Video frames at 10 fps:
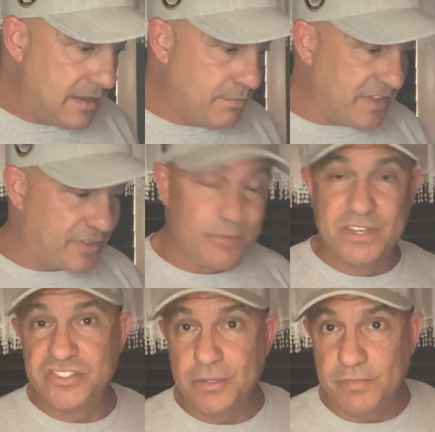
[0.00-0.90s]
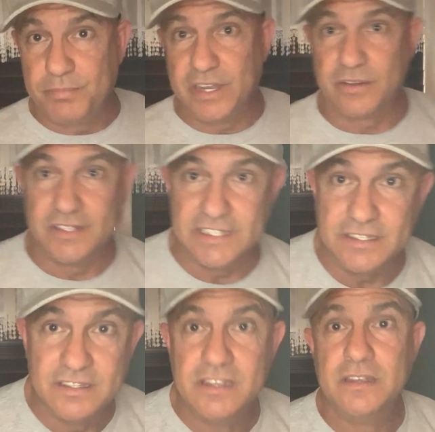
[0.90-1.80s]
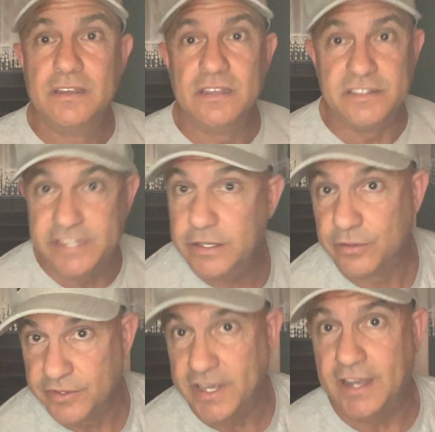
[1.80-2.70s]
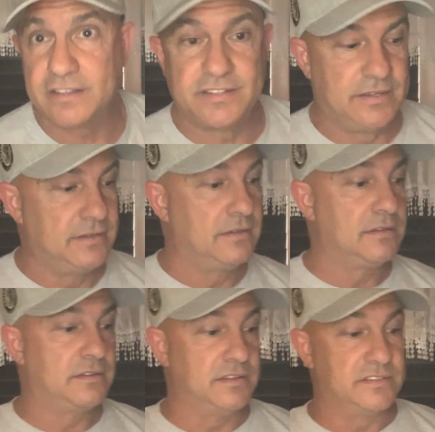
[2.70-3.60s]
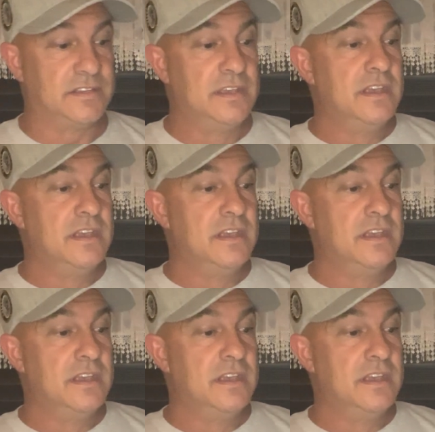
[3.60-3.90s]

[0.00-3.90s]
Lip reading: But their bishop apparently is heterodox, because